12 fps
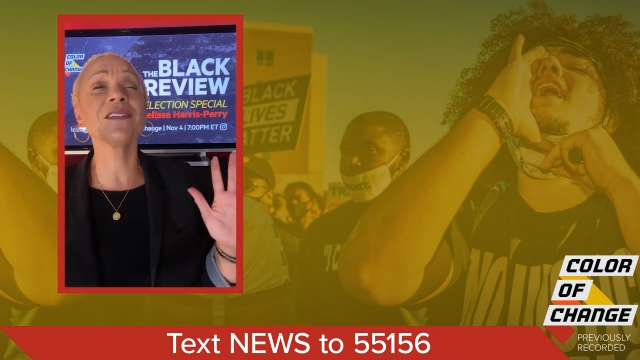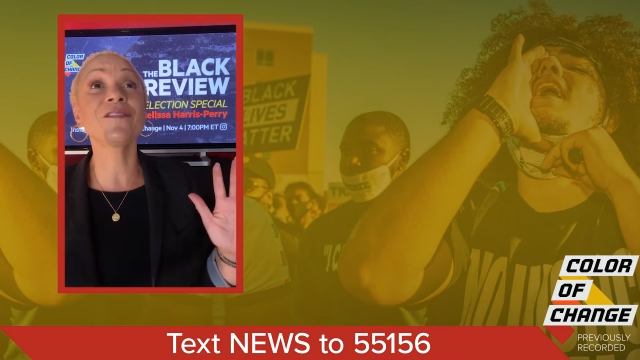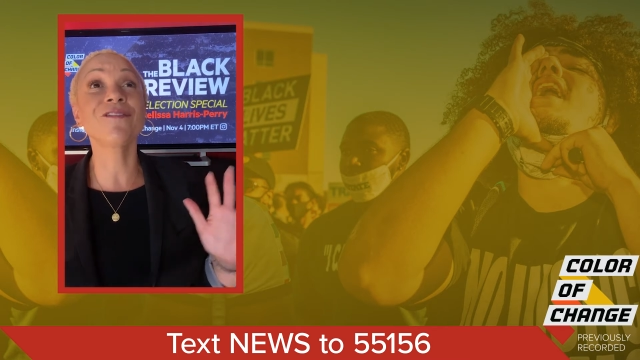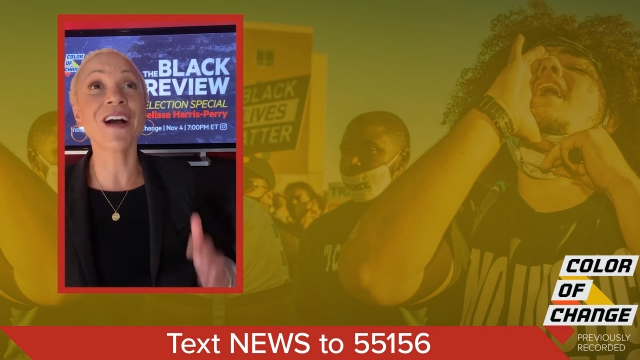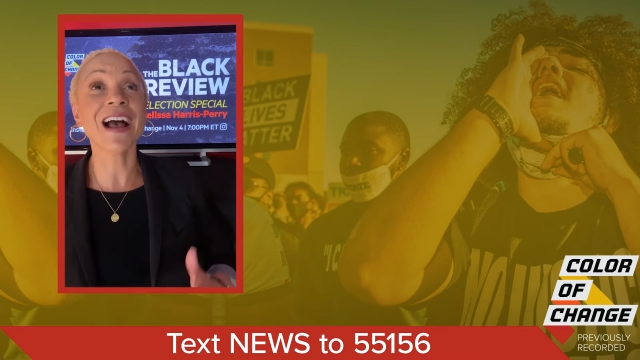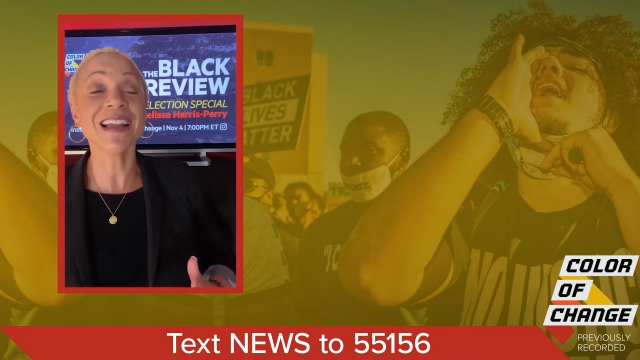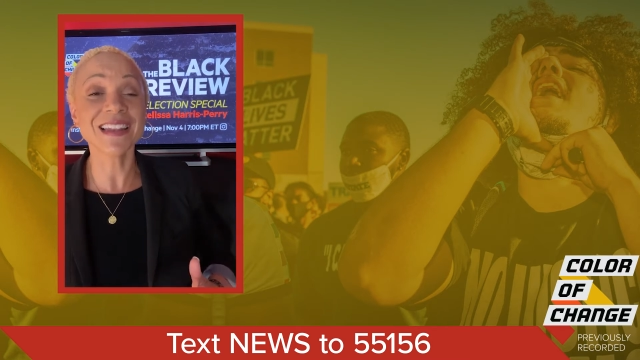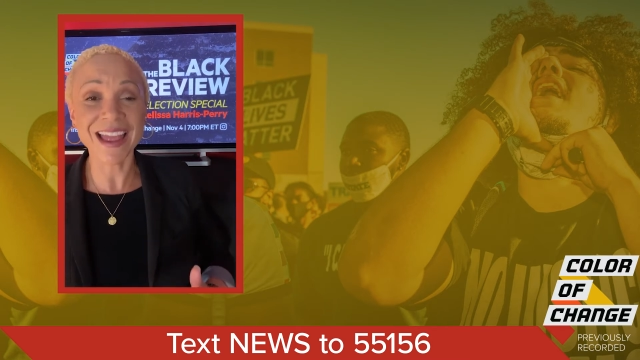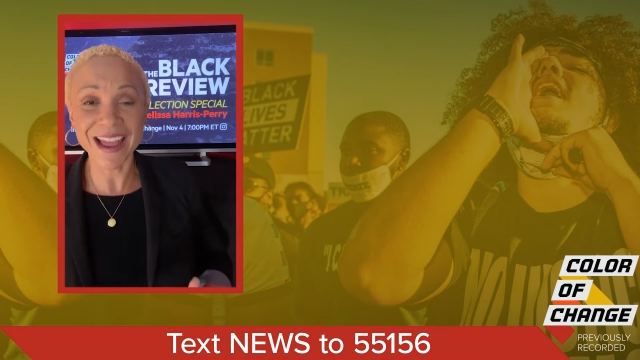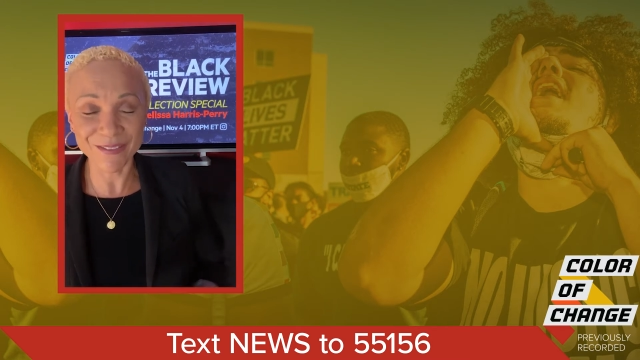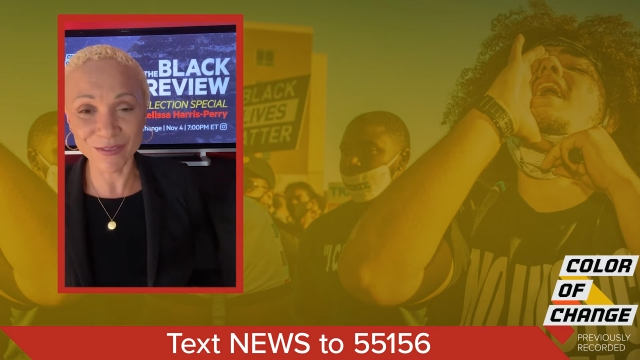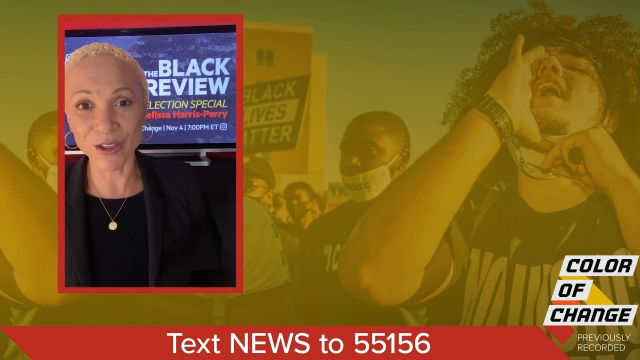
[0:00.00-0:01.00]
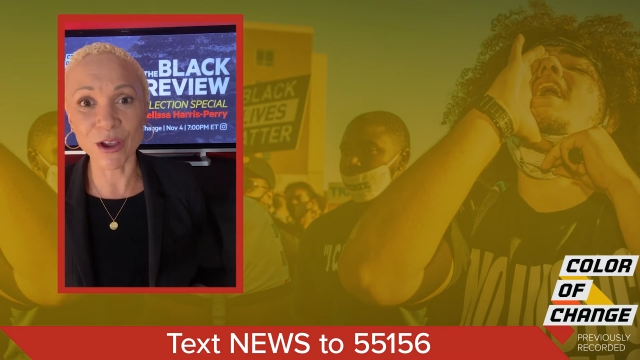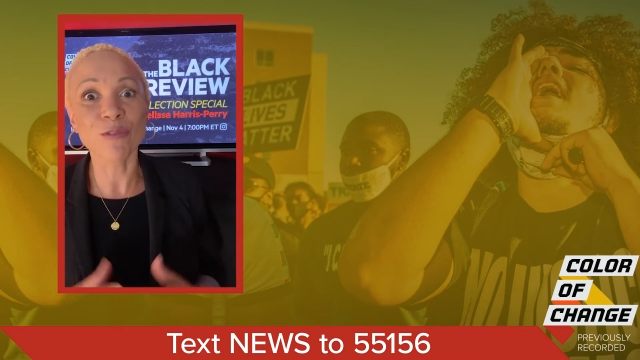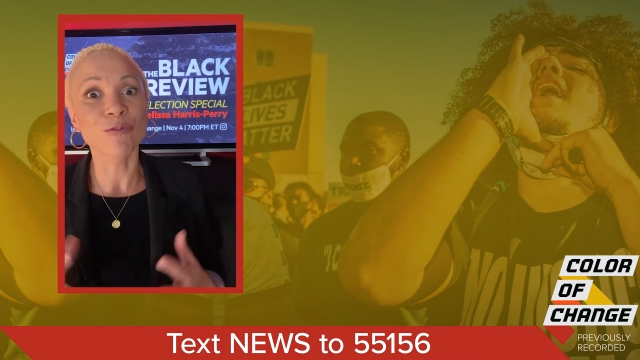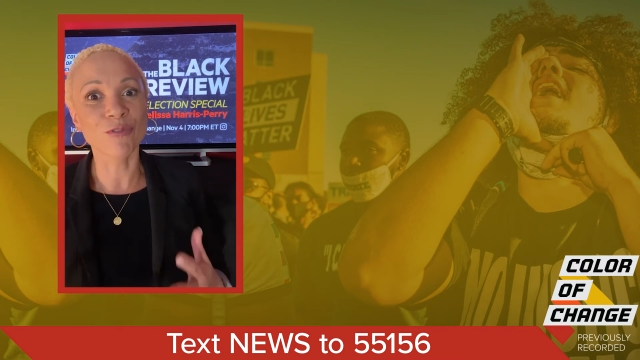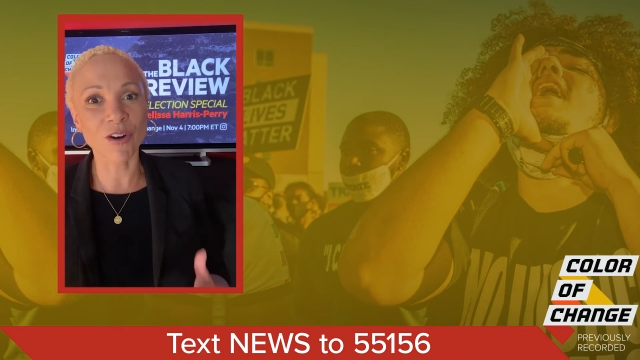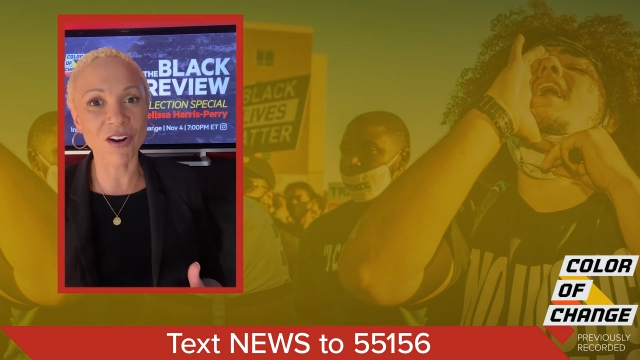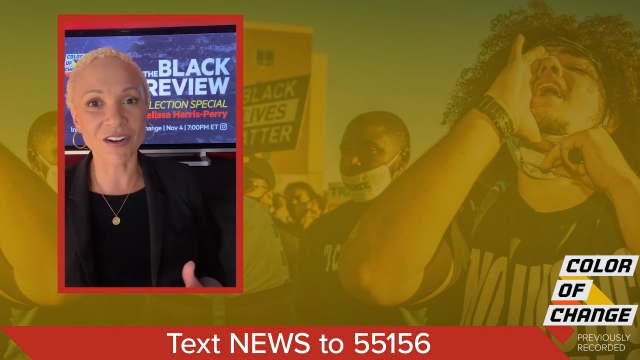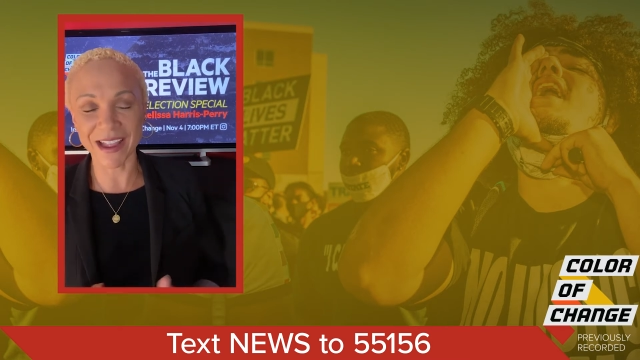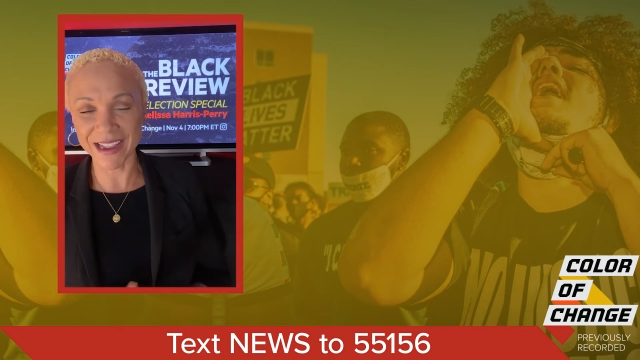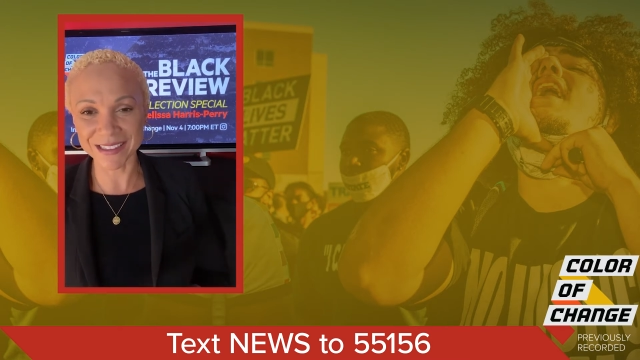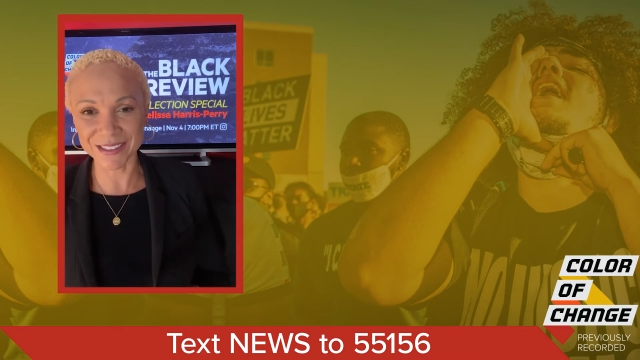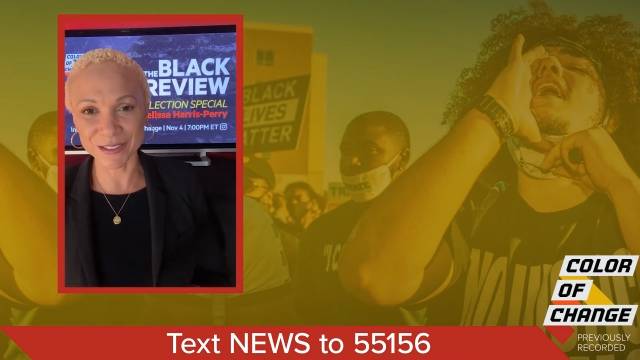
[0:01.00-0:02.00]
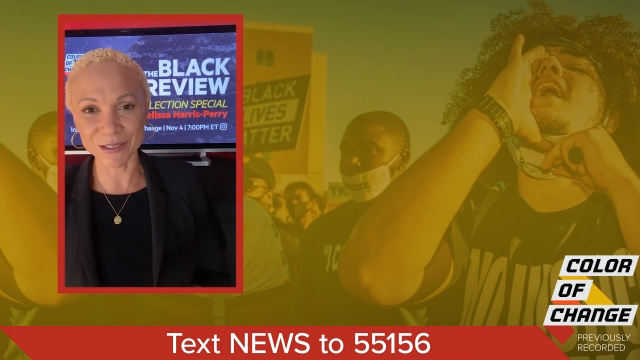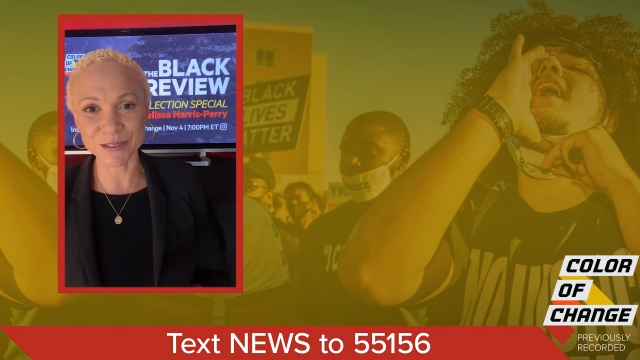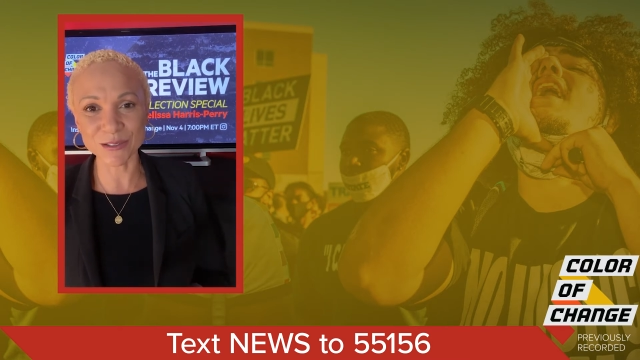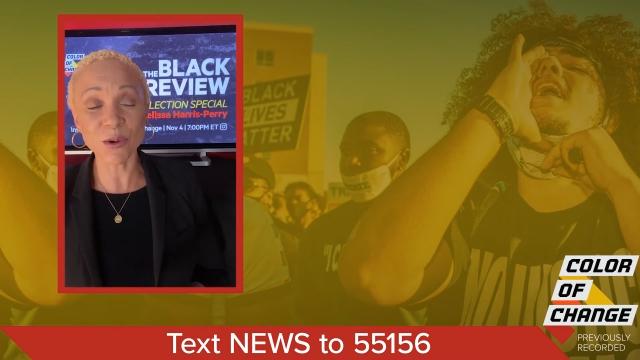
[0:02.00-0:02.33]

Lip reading: fine to have the wrong answers